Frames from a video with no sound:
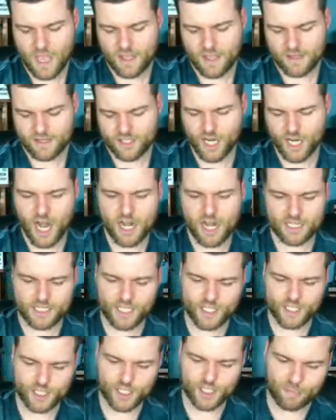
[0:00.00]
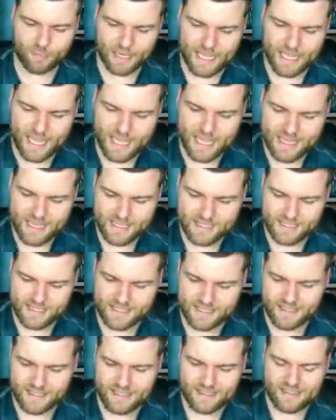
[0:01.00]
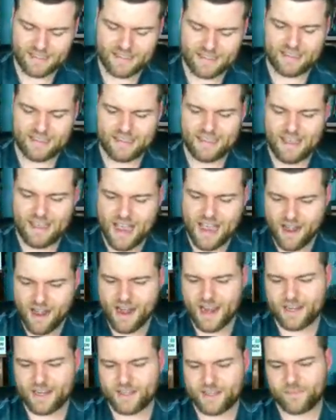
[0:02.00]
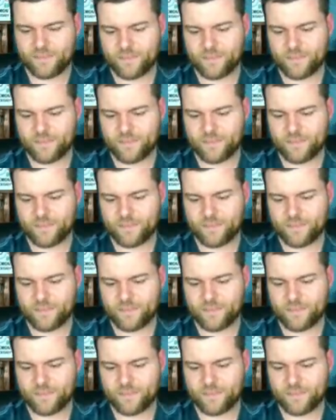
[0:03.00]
Darkness Ablaze. All right.